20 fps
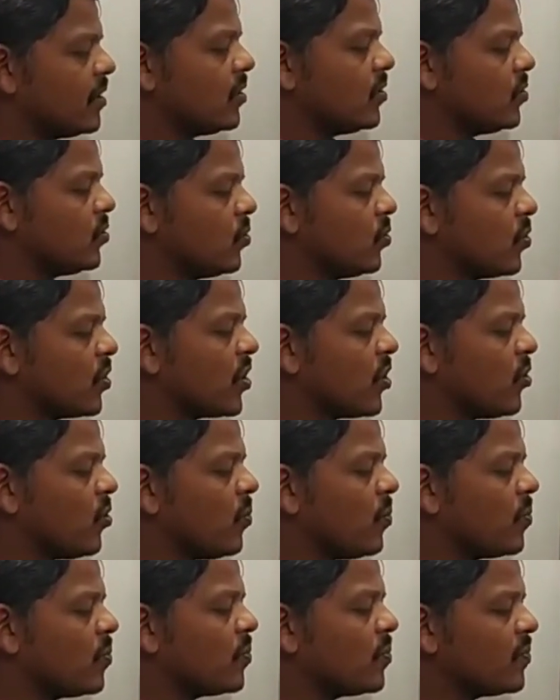2
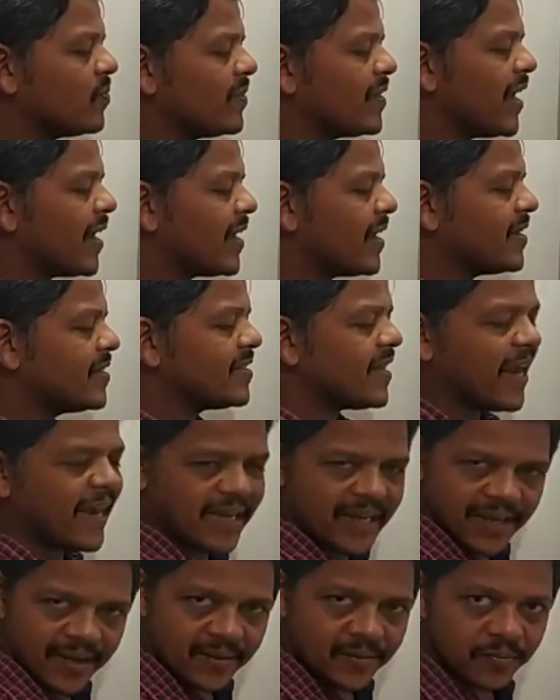cube, that is
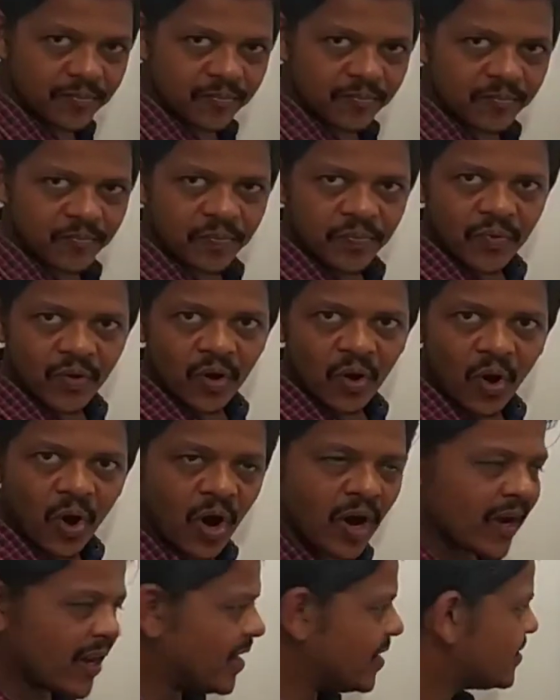8.
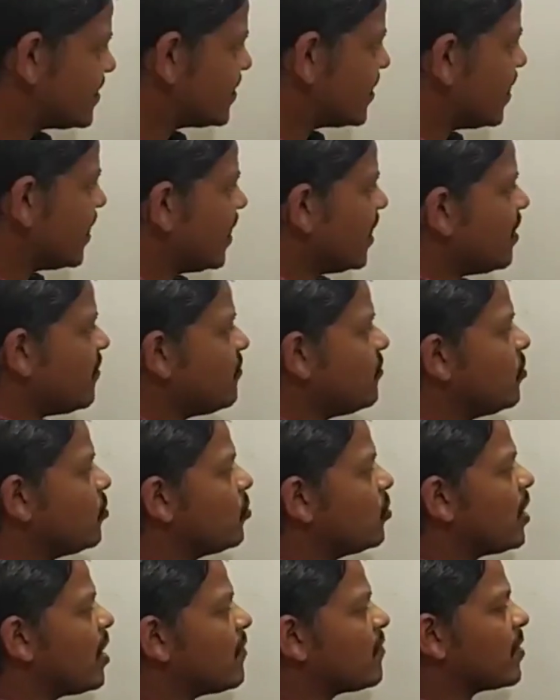Or else, if you
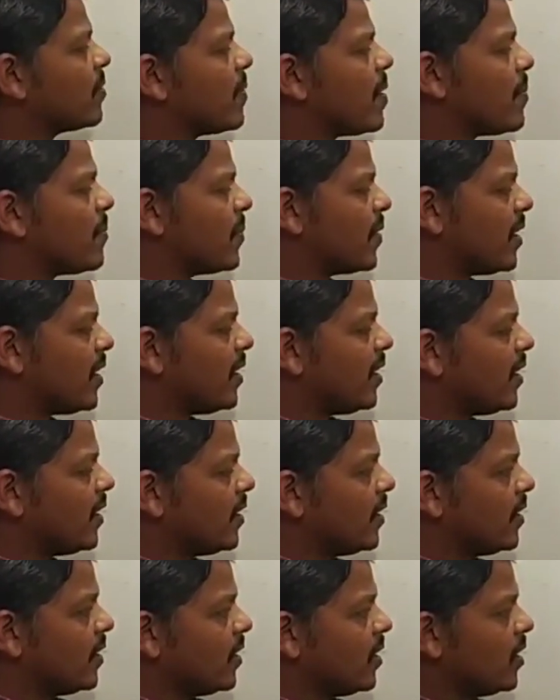could have remembered,
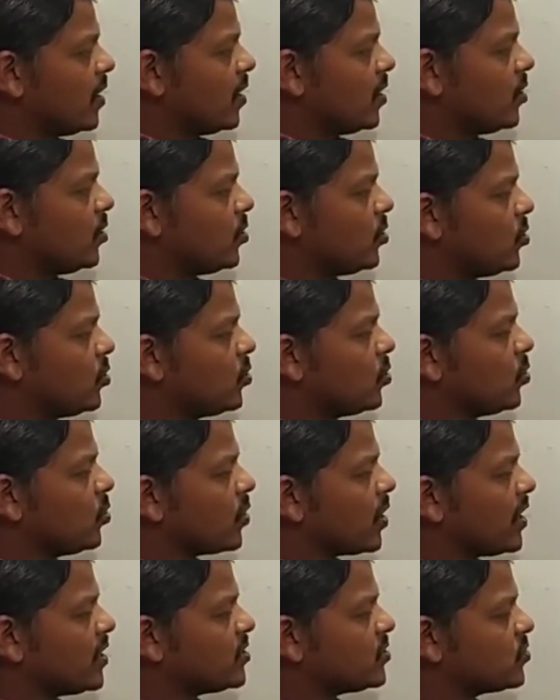2
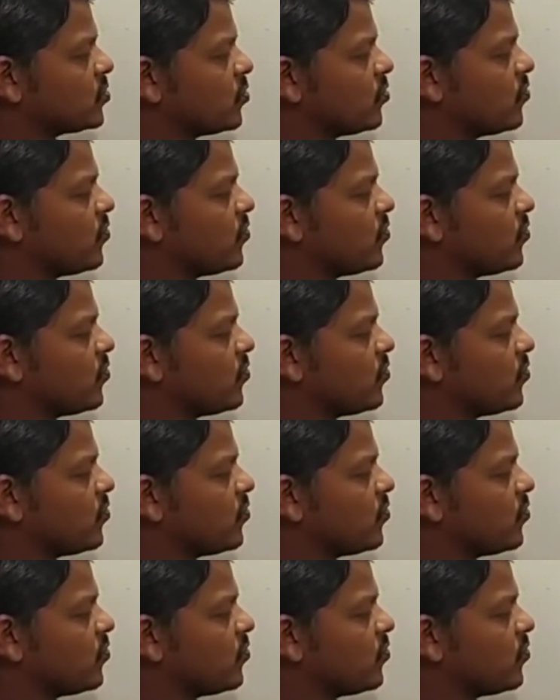raised to